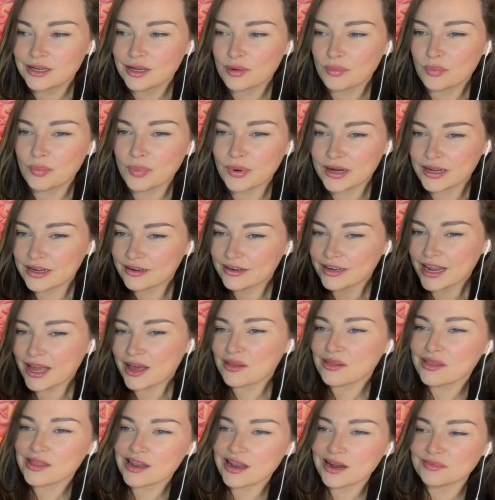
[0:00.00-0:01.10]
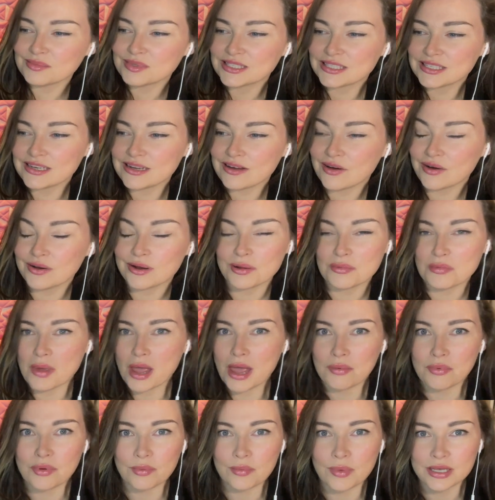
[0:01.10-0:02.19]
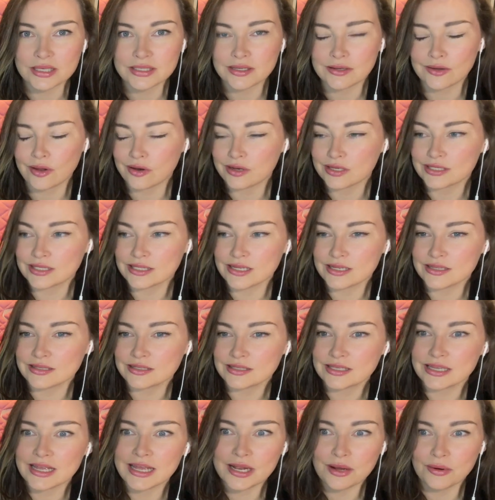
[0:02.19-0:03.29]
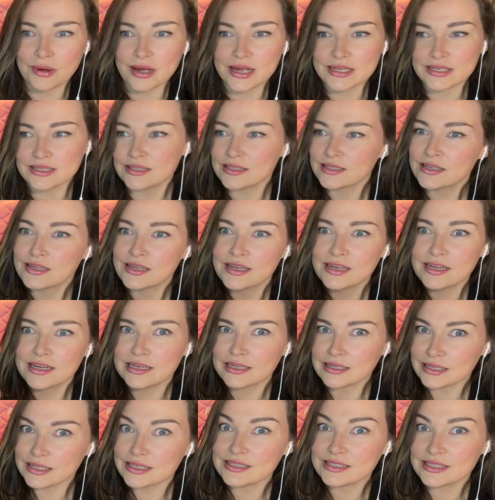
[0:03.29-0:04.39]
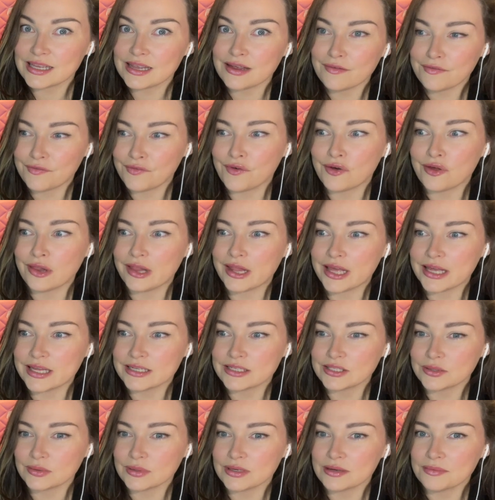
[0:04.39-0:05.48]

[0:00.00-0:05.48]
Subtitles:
But now that I'm seeing it on a map, it makes a lot of sense. Anyways, let's get further into it.